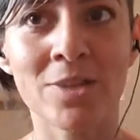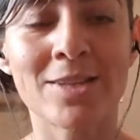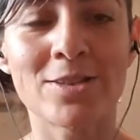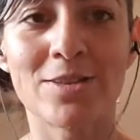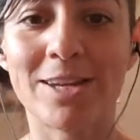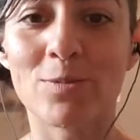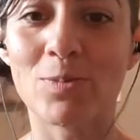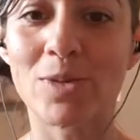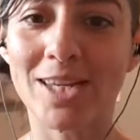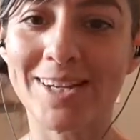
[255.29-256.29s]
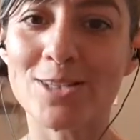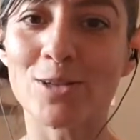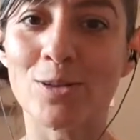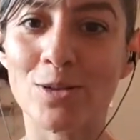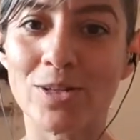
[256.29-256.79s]
So then we begin
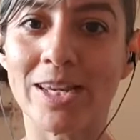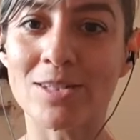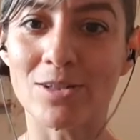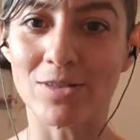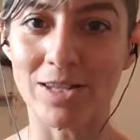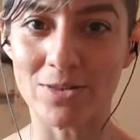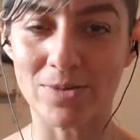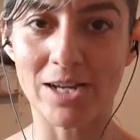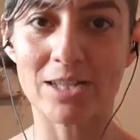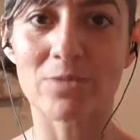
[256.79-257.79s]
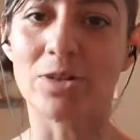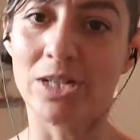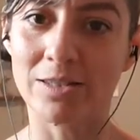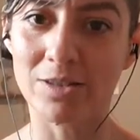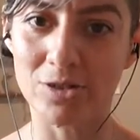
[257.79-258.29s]
to look into this, right, as we're
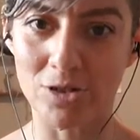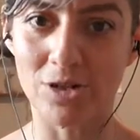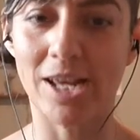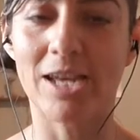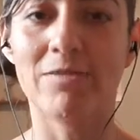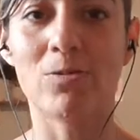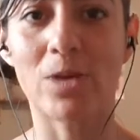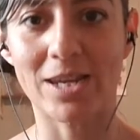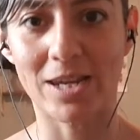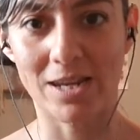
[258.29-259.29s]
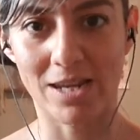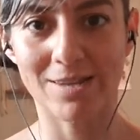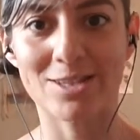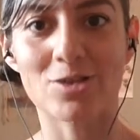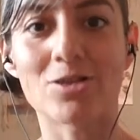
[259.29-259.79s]
in this journey of awakening,
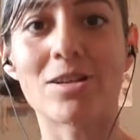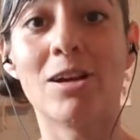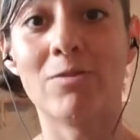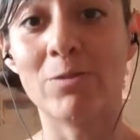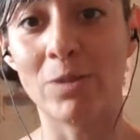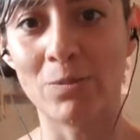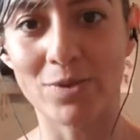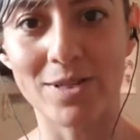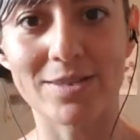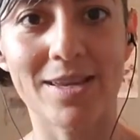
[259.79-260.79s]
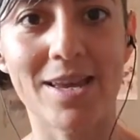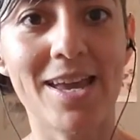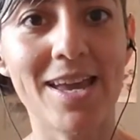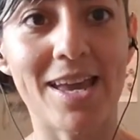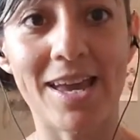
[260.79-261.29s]
this journey of remembrance,
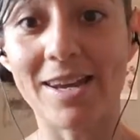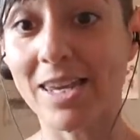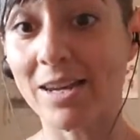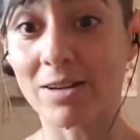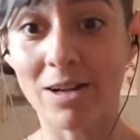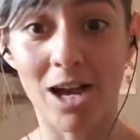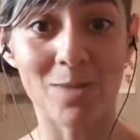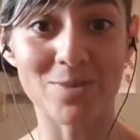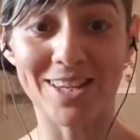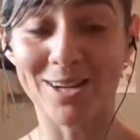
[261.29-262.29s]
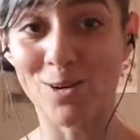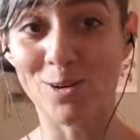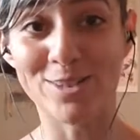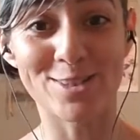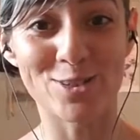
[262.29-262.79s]
and here comes like
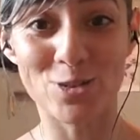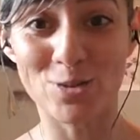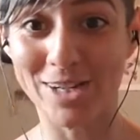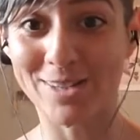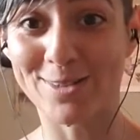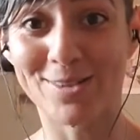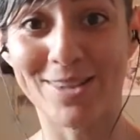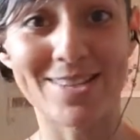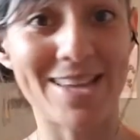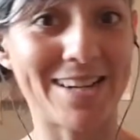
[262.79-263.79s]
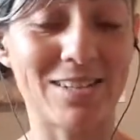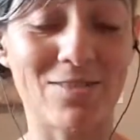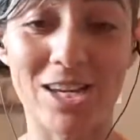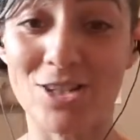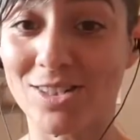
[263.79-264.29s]
all these triggers or these
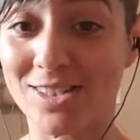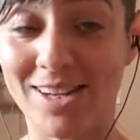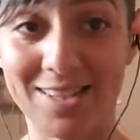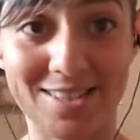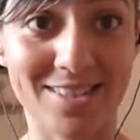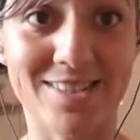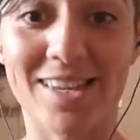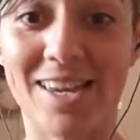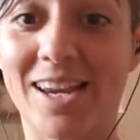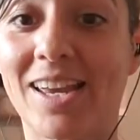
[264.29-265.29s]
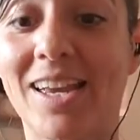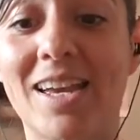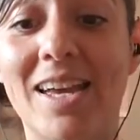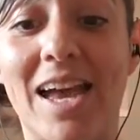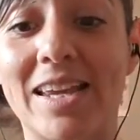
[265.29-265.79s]
activations that it's just like,
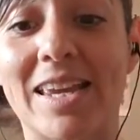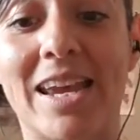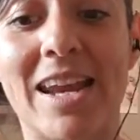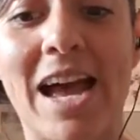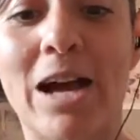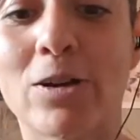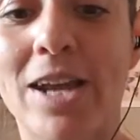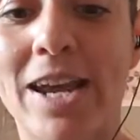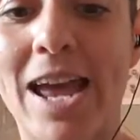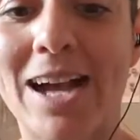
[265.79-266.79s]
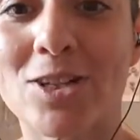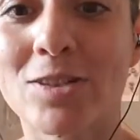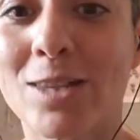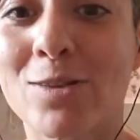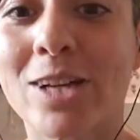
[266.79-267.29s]
I can't, how could I
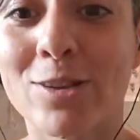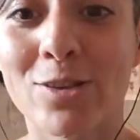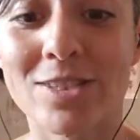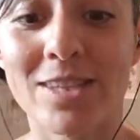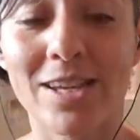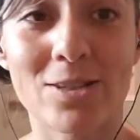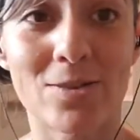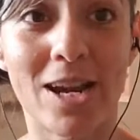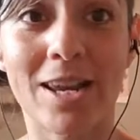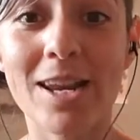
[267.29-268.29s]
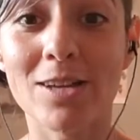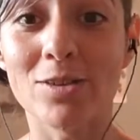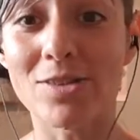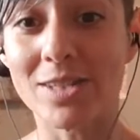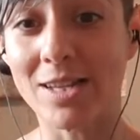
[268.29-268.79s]
actually look at those things, right?
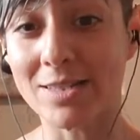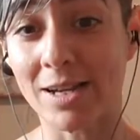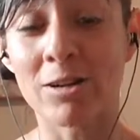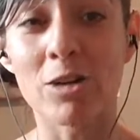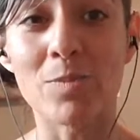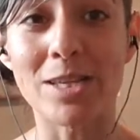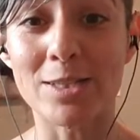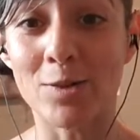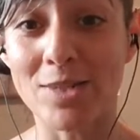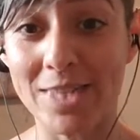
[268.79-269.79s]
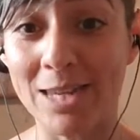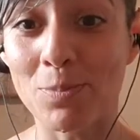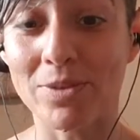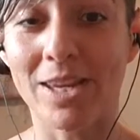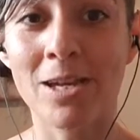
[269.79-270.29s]
Those things that hurt me so
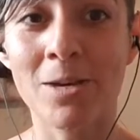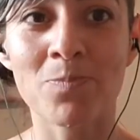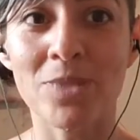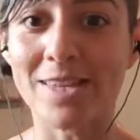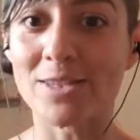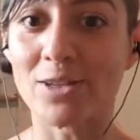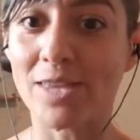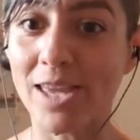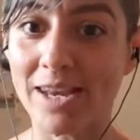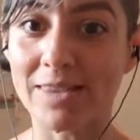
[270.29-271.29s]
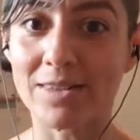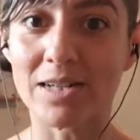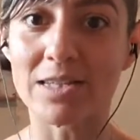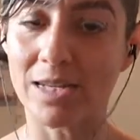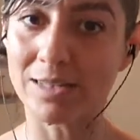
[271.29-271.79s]
deeply. And so then
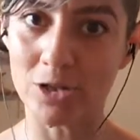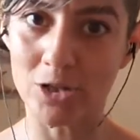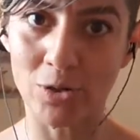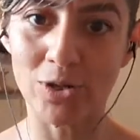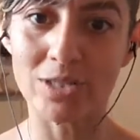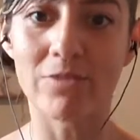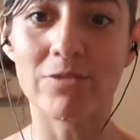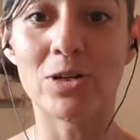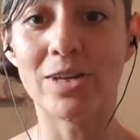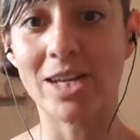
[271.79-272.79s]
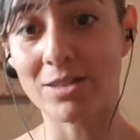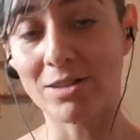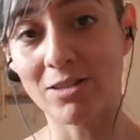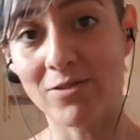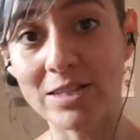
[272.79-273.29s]
there's like the choice of going into
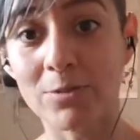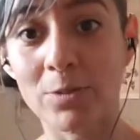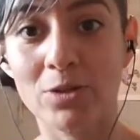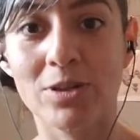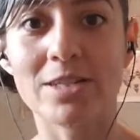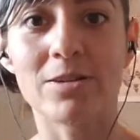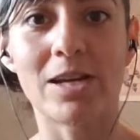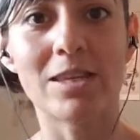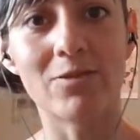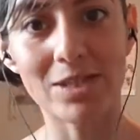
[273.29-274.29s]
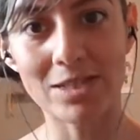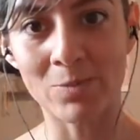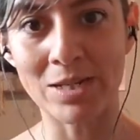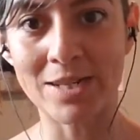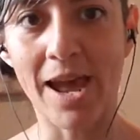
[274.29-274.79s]
the victimhood, right? The victim
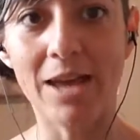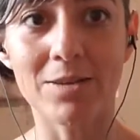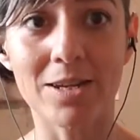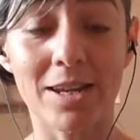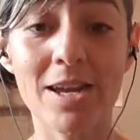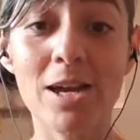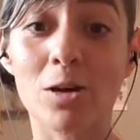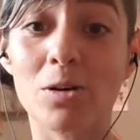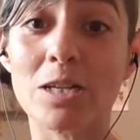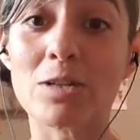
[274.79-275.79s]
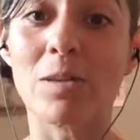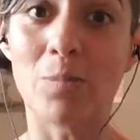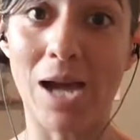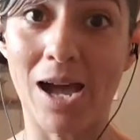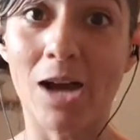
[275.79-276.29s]
mentality, or into the
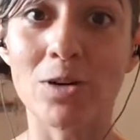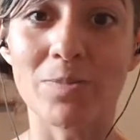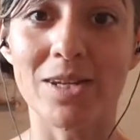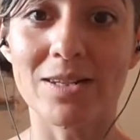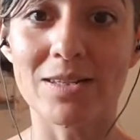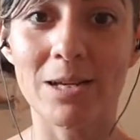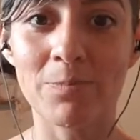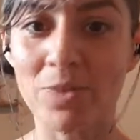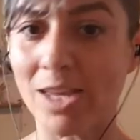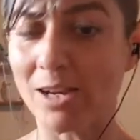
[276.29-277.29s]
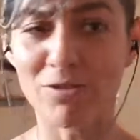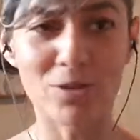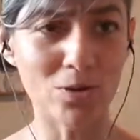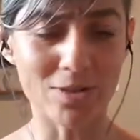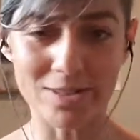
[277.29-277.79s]
empowerment. And of
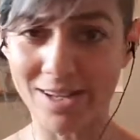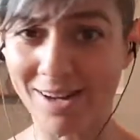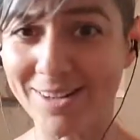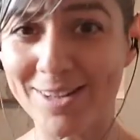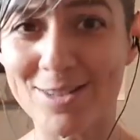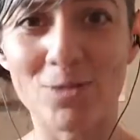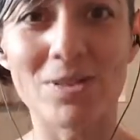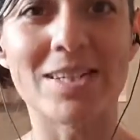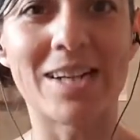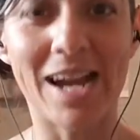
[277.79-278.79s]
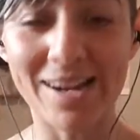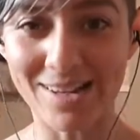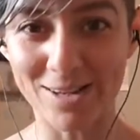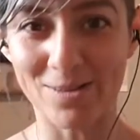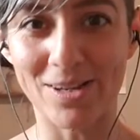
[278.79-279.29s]
course, the heart is always
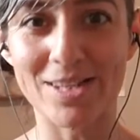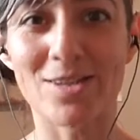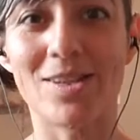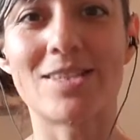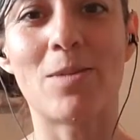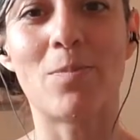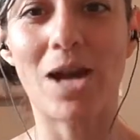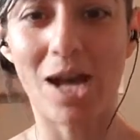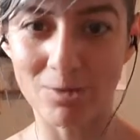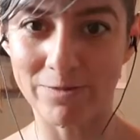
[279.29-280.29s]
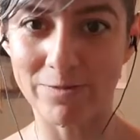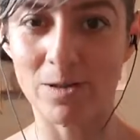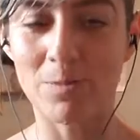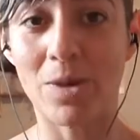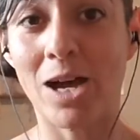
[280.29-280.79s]
guiding you into this
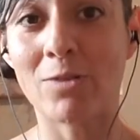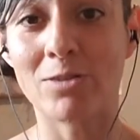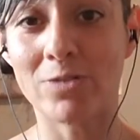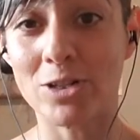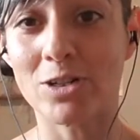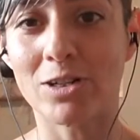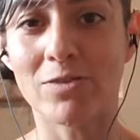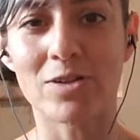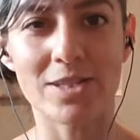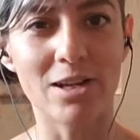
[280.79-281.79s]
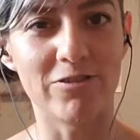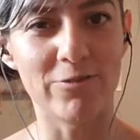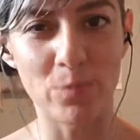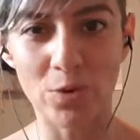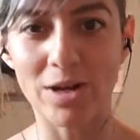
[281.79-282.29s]
empowered version of yourself
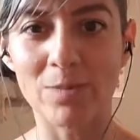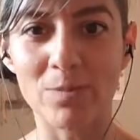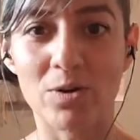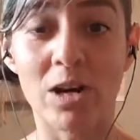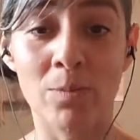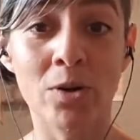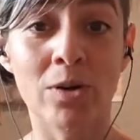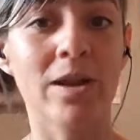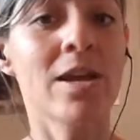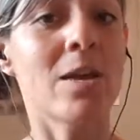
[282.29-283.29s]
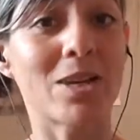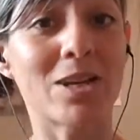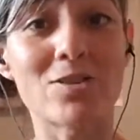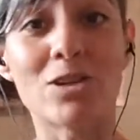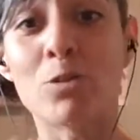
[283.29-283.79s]
more and more and more,
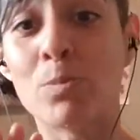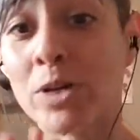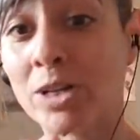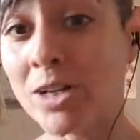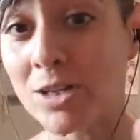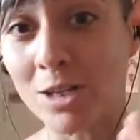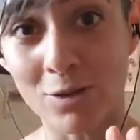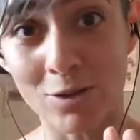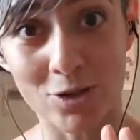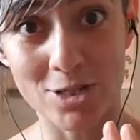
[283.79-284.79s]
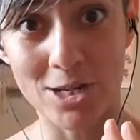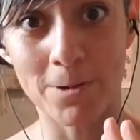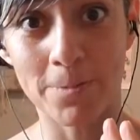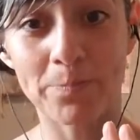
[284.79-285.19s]
because you're merging those two.